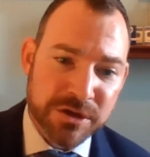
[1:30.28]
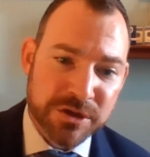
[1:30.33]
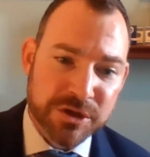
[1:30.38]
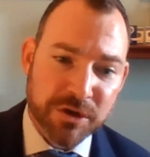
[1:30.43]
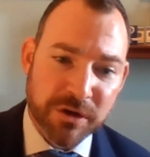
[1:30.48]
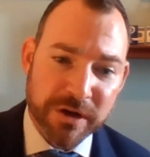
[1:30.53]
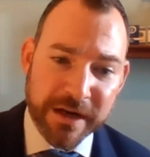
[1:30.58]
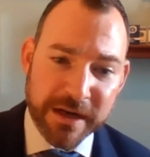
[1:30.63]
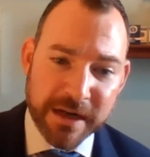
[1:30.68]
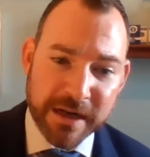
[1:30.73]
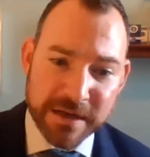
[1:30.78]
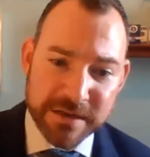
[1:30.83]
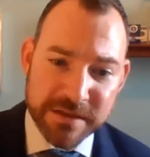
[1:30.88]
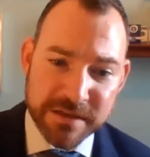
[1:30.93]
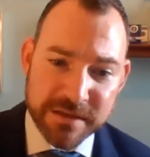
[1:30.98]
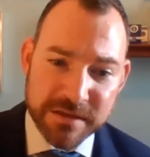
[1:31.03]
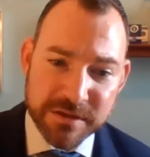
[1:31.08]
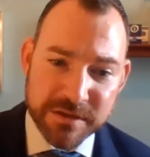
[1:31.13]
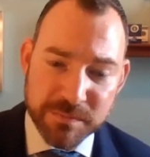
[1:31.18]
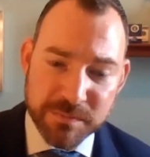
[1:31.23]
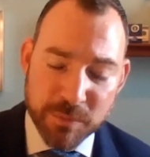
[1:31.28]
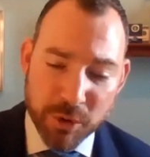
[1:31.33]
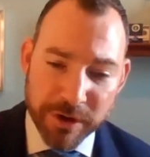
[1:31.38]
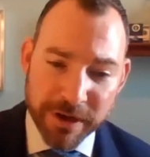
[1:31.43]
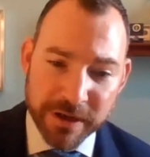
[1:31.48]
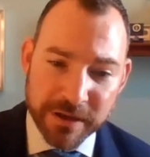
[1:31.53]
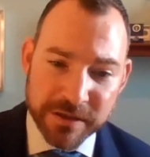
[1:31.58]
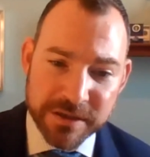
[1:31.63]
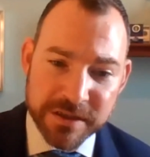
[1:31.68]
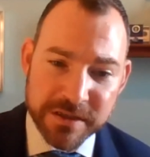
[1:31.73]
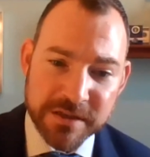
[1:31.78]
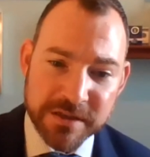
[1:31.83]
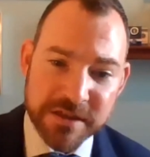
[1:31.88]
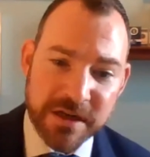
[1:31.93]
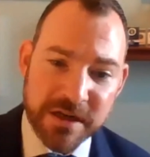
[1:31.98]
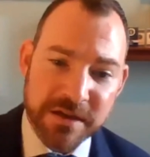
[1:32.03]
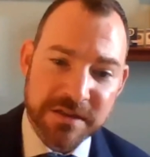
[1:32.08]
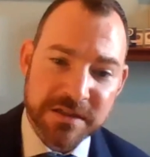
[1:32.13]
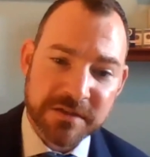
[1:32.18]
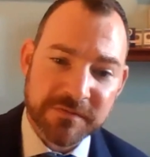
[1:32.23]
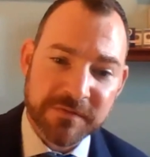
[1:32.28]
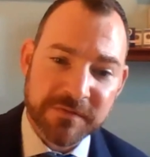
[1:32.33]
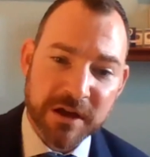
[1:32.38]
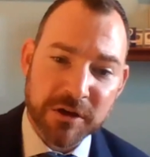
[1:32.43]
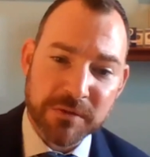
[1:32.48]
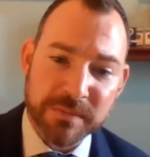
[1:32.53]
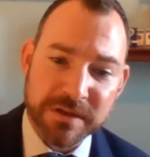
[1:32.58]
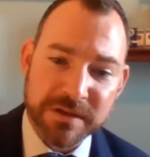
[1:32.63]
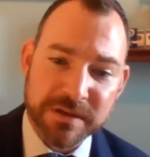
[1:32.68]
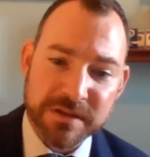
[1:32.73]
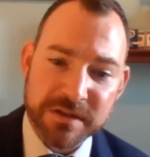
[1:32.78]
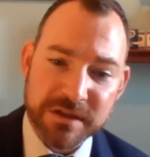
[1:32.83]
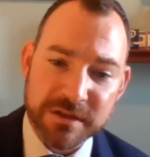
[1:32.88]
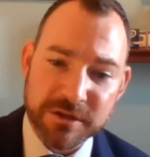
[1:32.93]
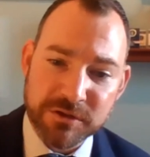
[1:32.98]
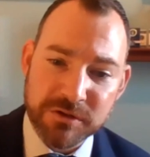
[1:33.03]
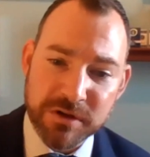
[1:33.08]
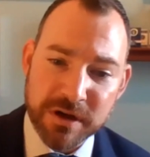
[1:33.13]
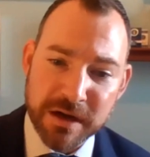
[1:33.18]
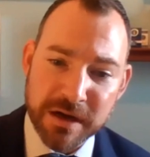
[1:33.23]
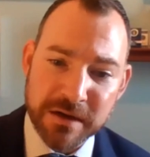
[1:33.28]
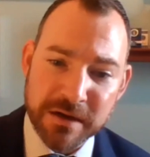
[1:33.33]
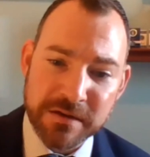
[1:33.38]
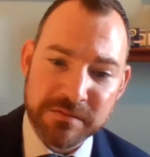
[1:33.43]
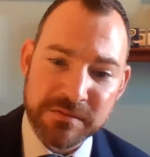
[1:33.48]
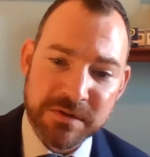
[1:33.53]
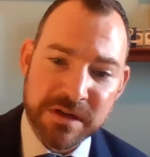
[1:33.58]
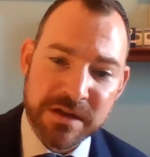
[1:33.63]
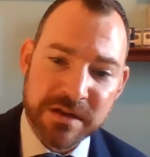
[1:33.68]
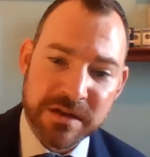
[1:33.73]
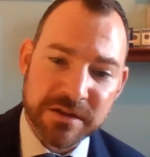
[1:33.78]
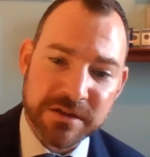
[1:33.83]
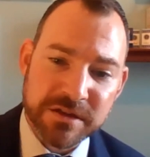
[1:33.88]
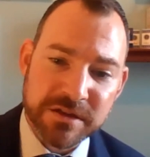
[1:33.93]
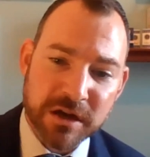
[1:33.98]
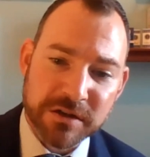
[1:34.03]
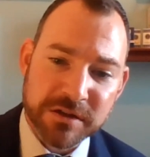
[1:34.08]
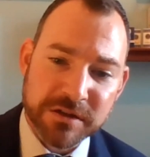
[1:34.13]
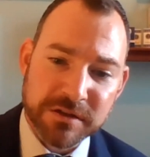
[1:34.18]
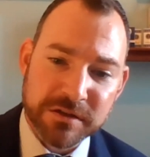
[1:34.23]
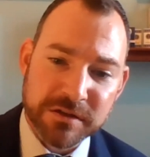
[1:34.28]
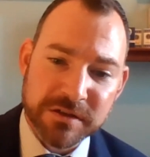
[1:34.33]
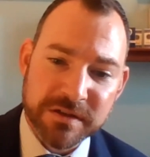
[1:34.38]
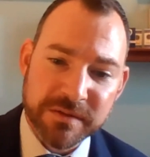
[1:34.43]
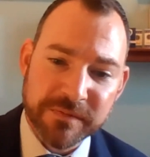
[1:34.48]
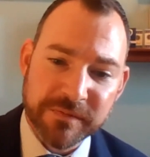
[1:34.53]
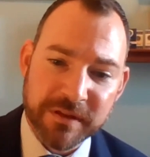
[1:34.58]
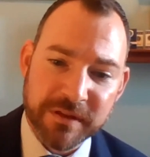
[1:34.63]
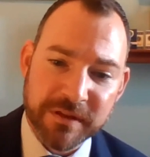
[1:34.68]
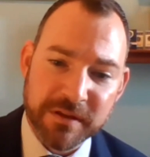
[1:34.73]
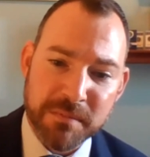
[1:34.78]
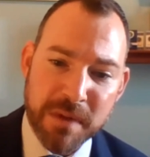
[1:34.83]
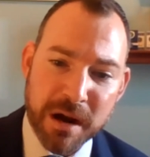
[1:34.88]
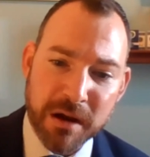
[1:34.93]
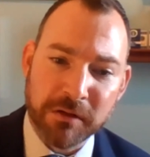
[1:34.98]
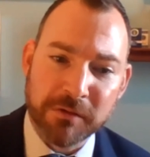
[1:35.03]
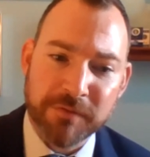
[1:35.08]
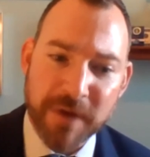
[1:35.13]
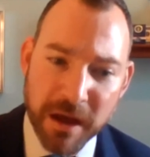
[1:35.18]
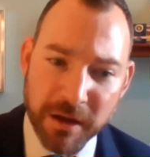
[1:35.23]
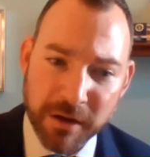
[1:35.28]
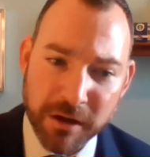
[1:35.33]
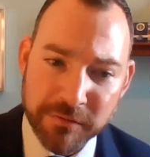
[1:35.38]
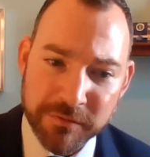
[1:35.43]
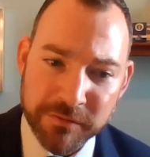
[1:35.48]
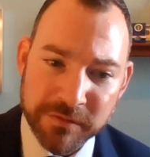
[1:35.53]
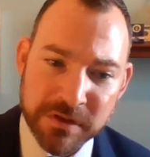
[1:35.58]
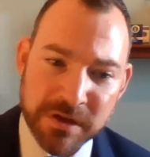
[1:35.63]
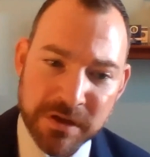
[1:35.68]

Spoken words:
Joining us this morning to discuss developments in Ukraine is Dr. Tymofiy Mylovanov.